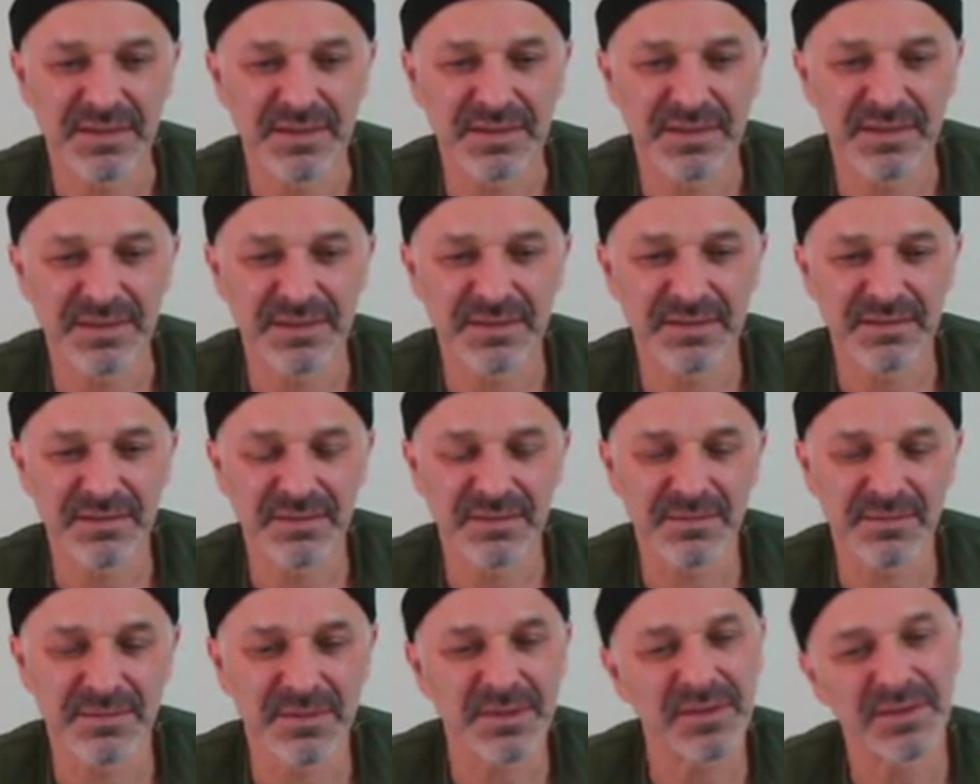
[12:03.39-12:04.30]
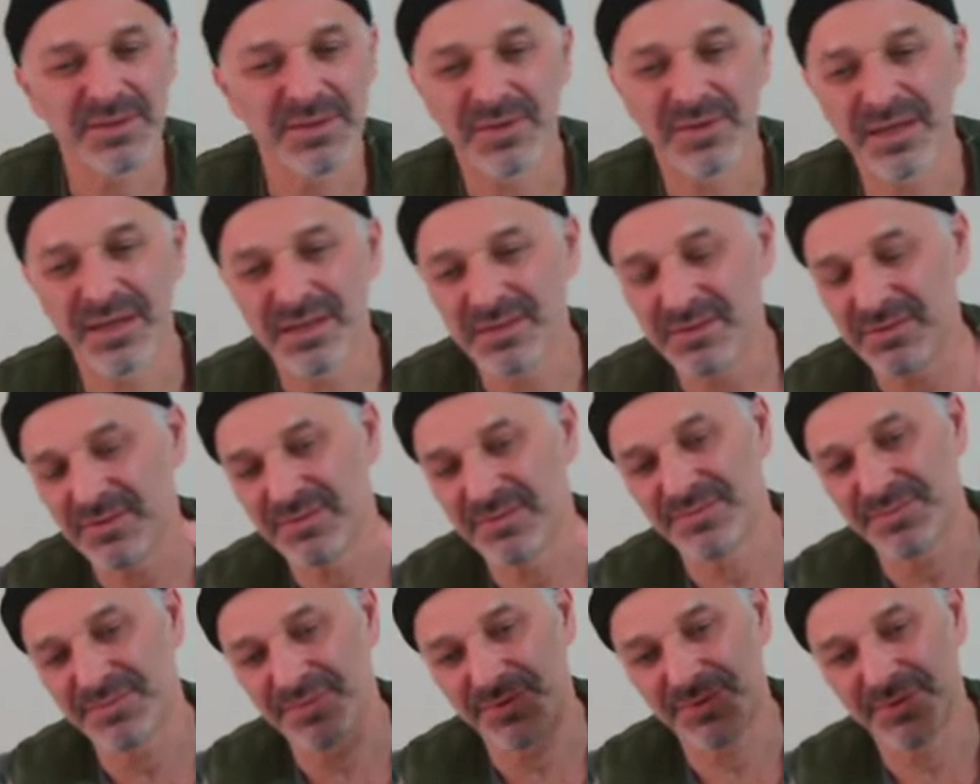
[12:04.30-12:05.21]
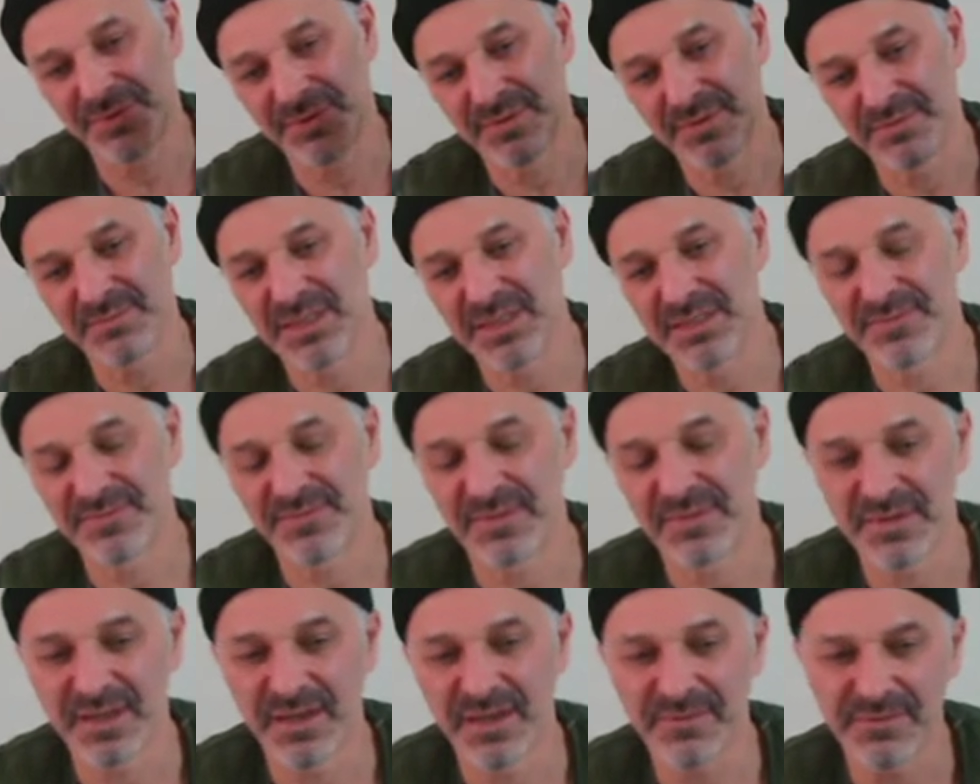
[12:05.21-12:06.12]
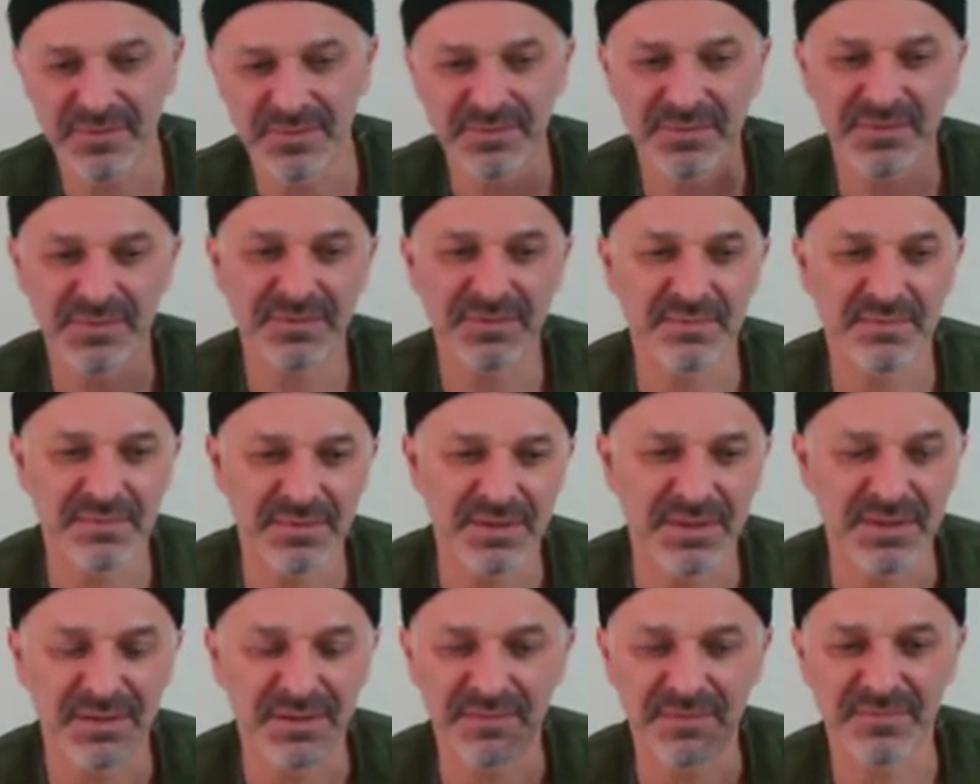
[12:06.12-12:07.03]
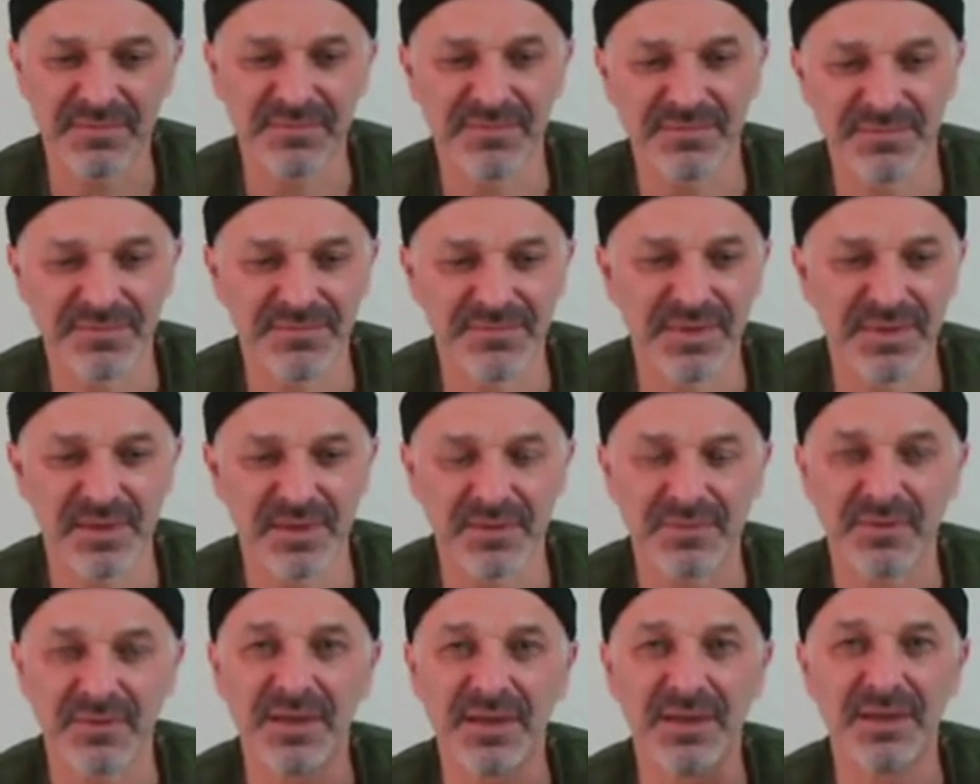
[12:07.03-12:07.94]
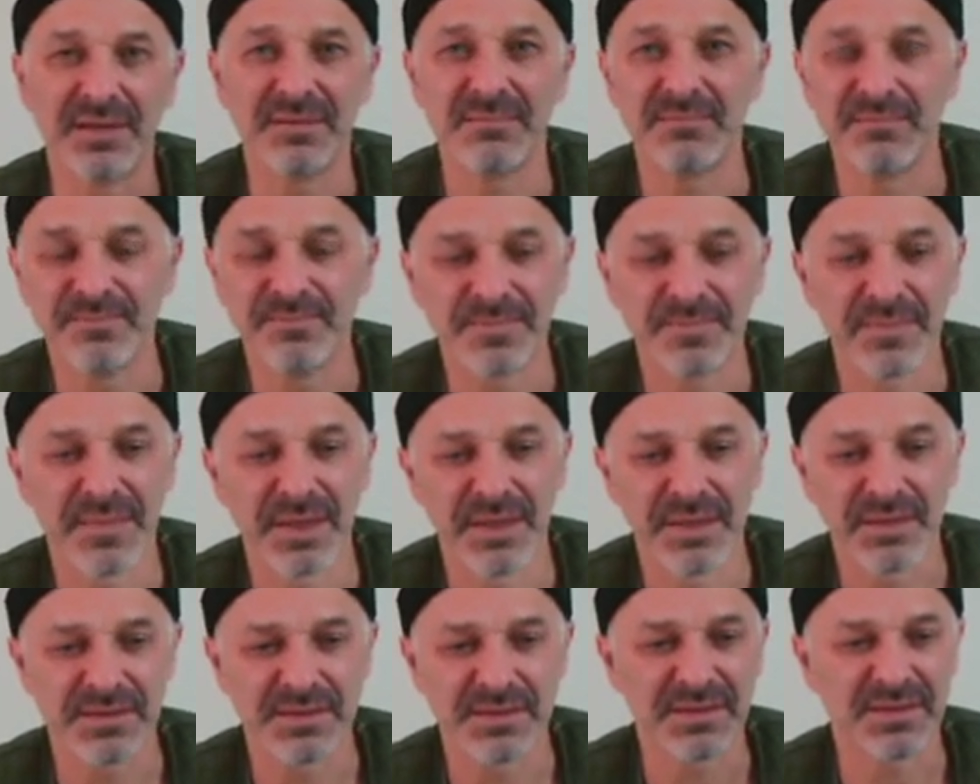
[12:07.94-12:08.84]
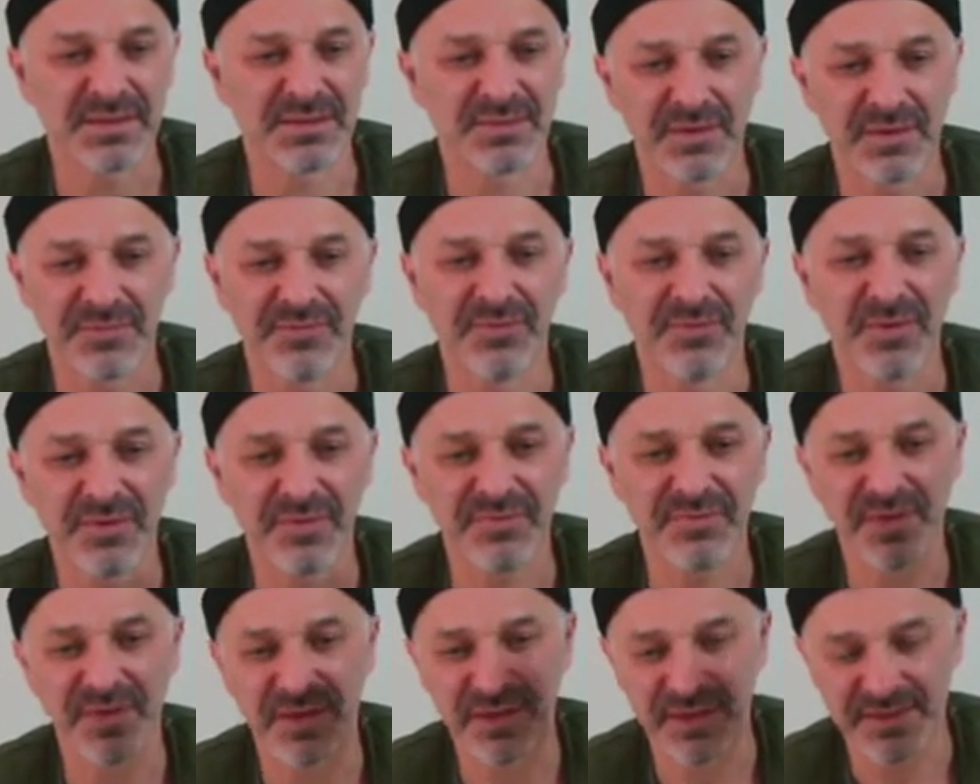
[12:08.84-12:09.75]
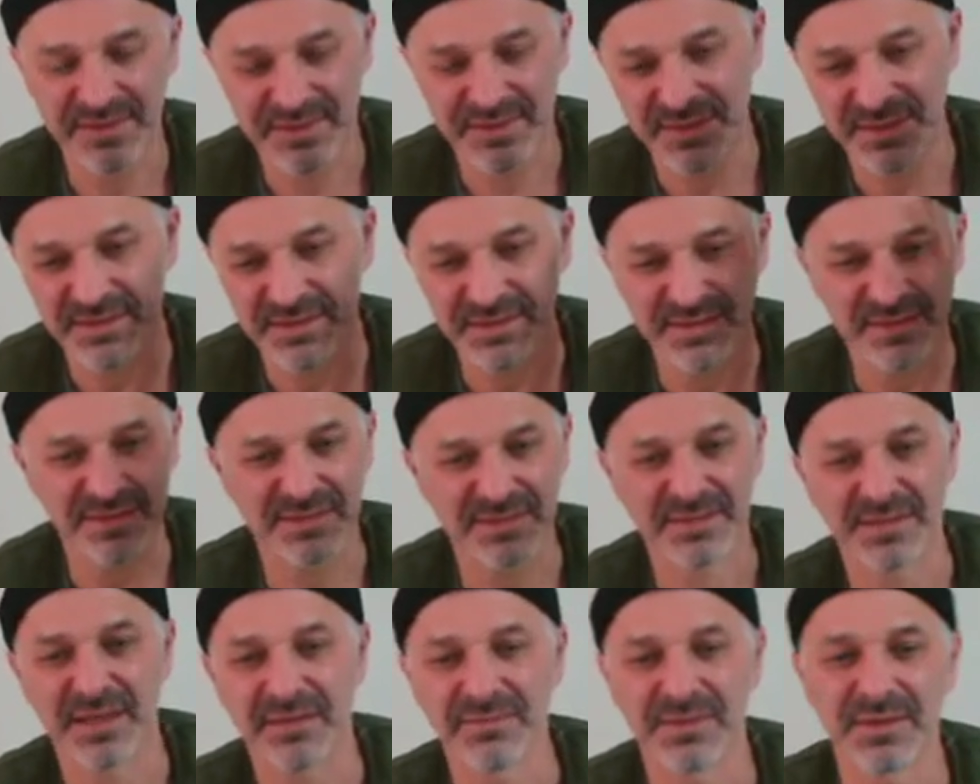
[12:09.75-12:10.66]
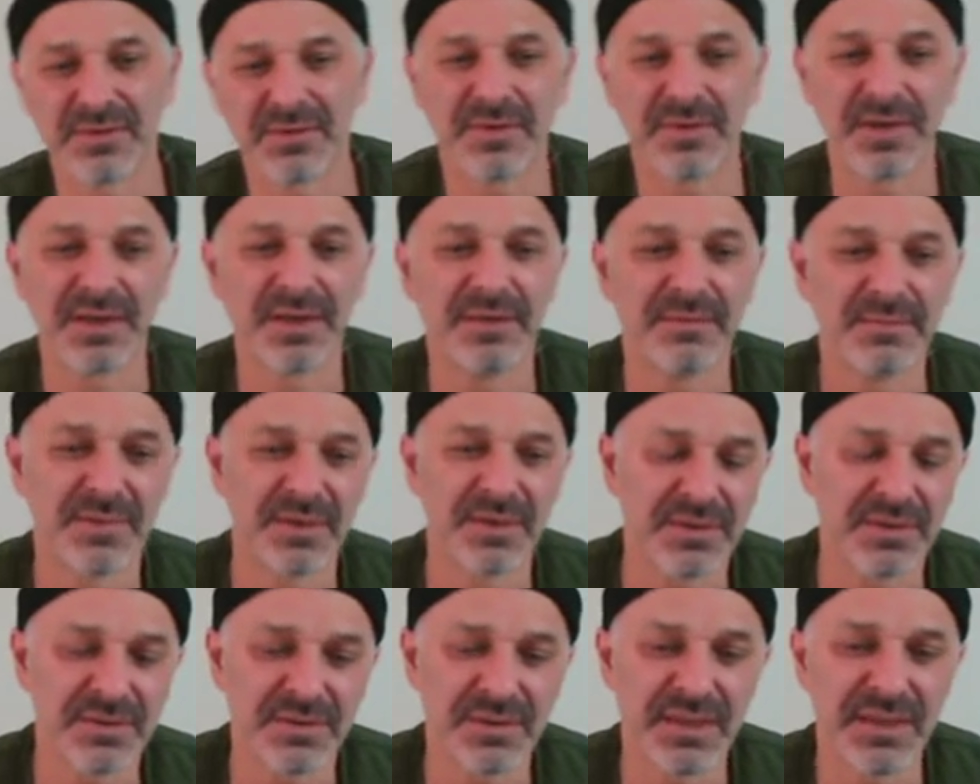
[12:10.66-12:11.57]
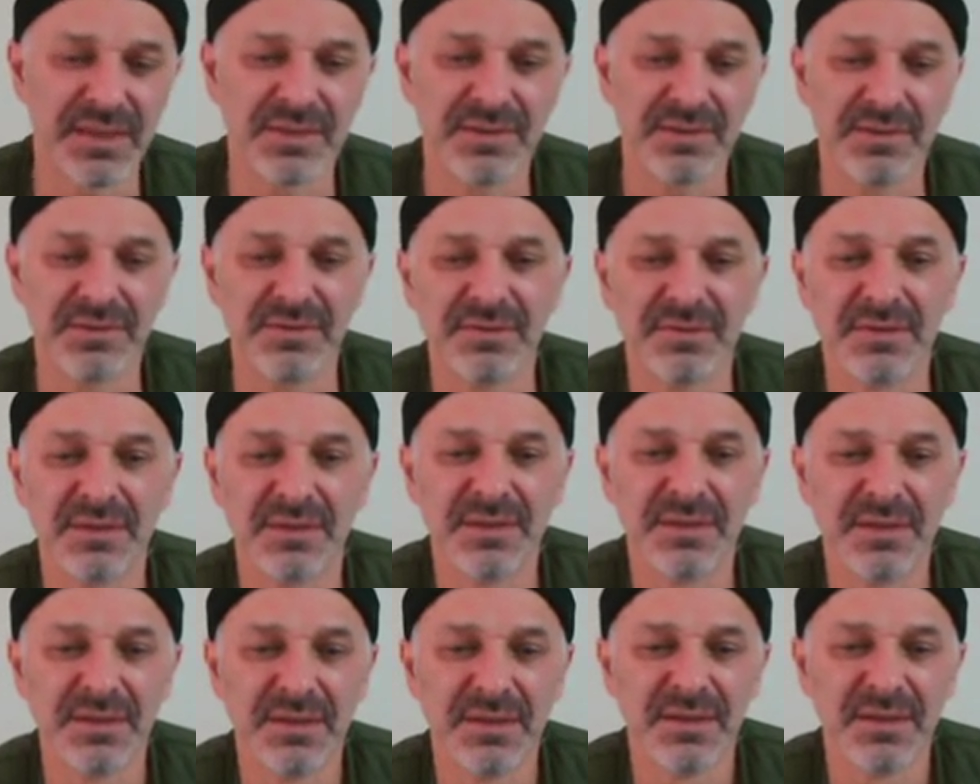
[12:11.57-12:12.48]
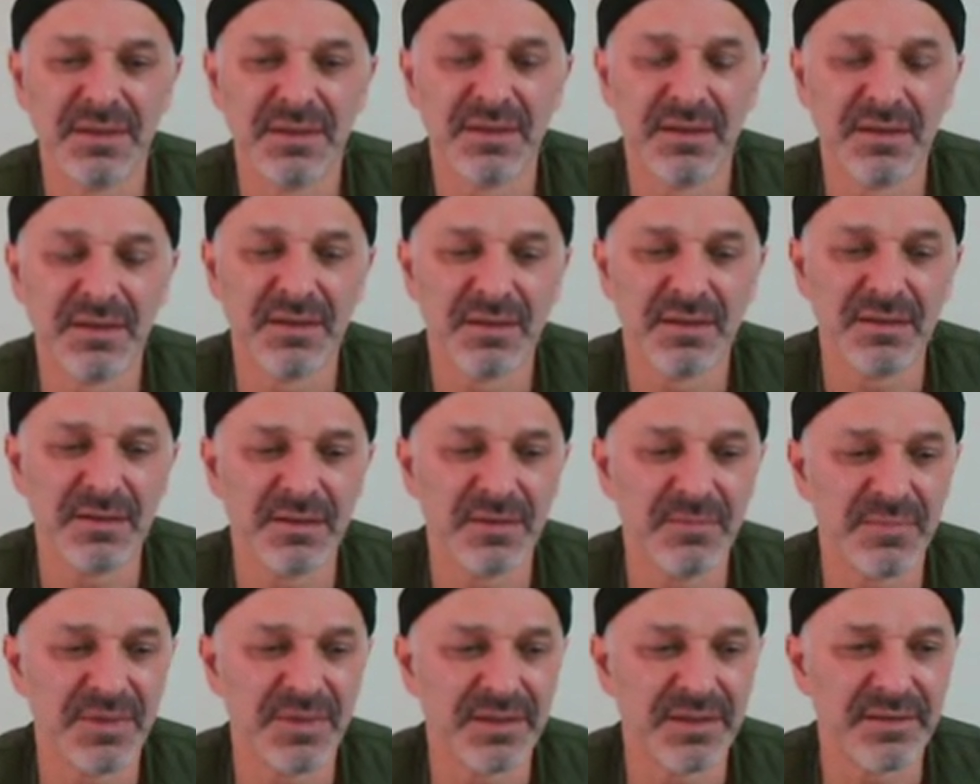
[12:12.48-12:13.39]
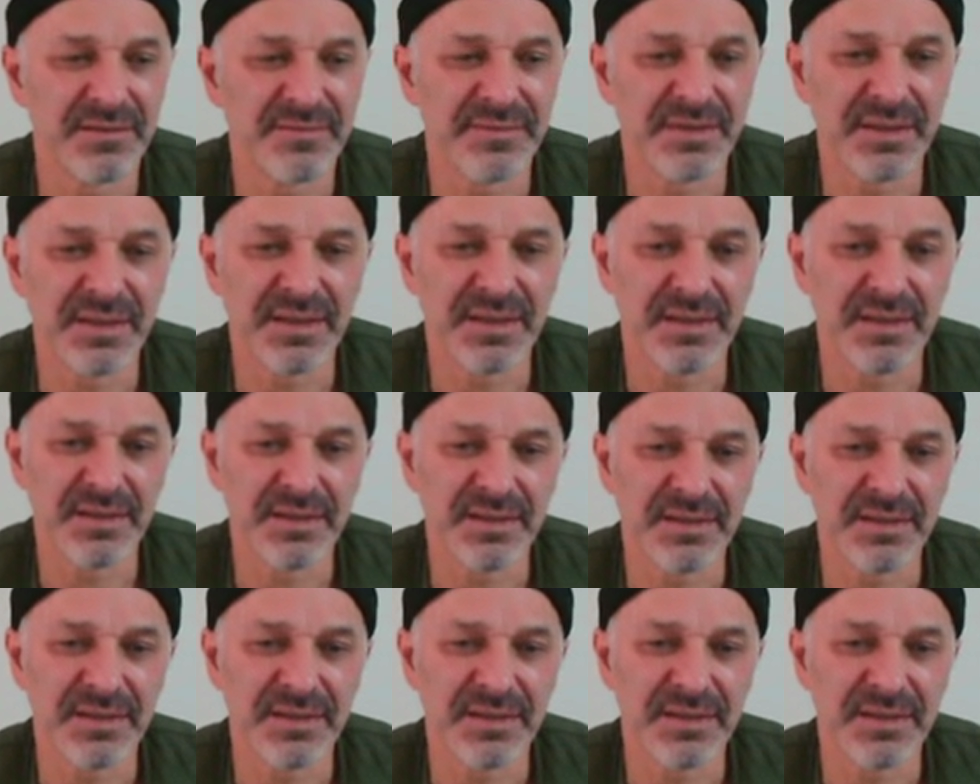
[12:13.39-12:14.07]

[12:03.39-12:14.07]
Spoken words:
I'm going to try and do it for my different levels, 5th grade, 6th grade, 4th, 5th, 6th, 7th grade, and try and do a little bit of a